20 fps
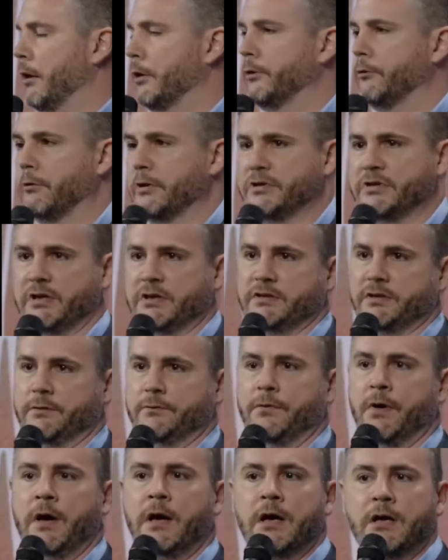four old
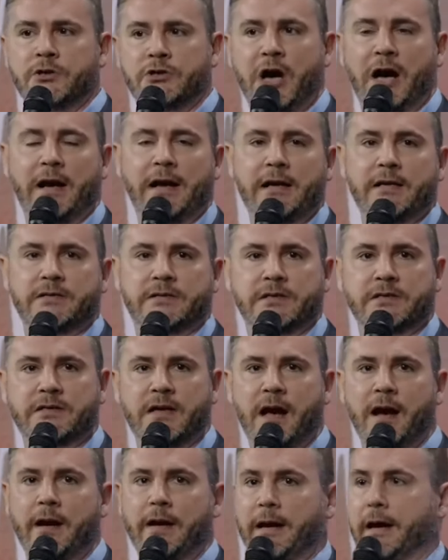characteristics of
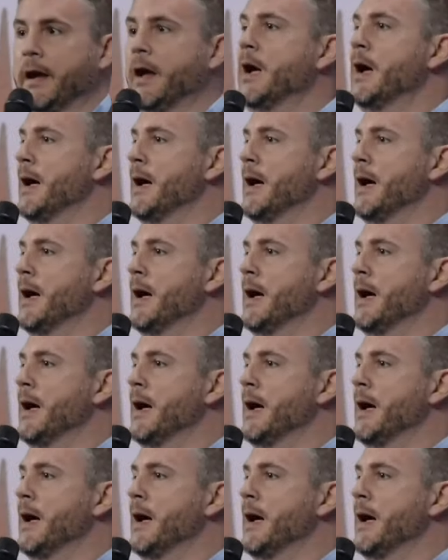Chinese